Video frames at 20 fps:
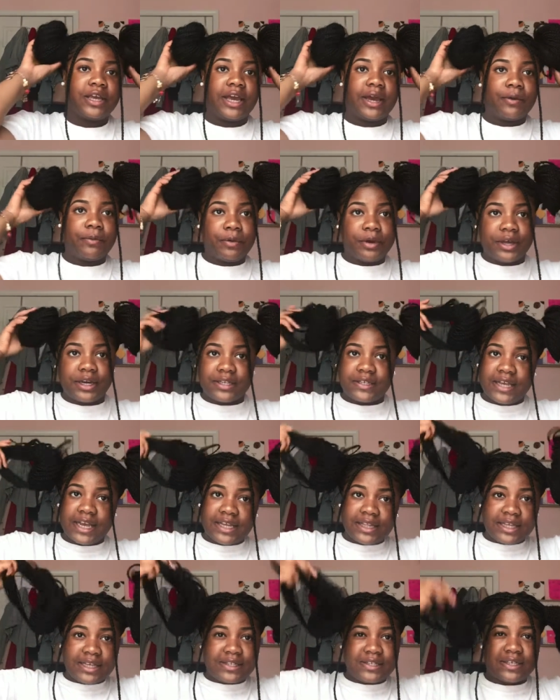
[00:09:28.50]
you should leave it
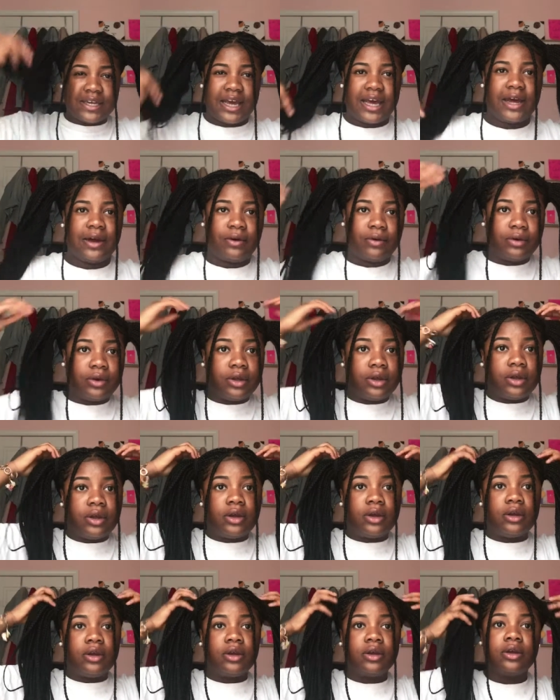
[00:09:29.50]
alone. Don't nobody
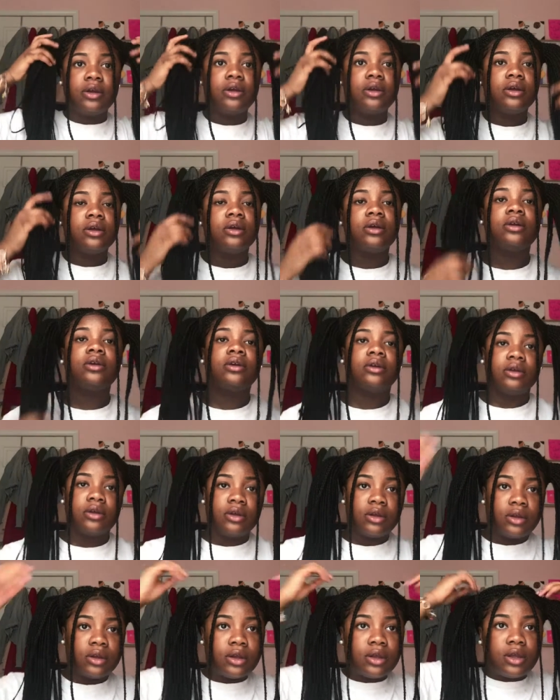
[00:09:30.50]
know to count no more.
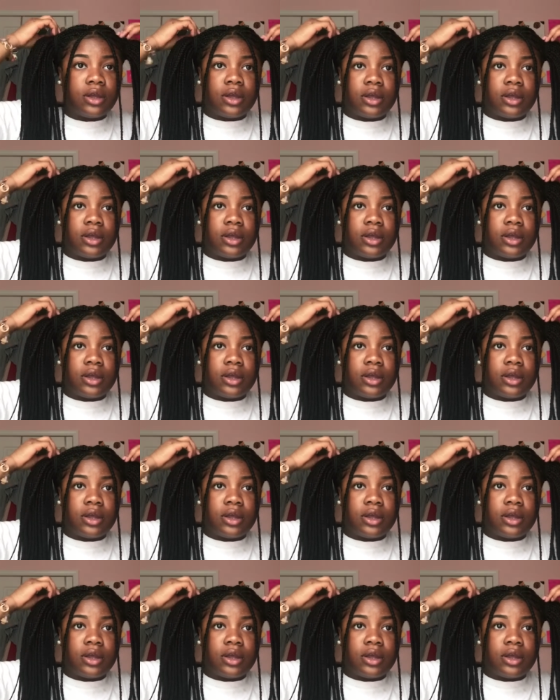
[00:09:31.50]
Oh my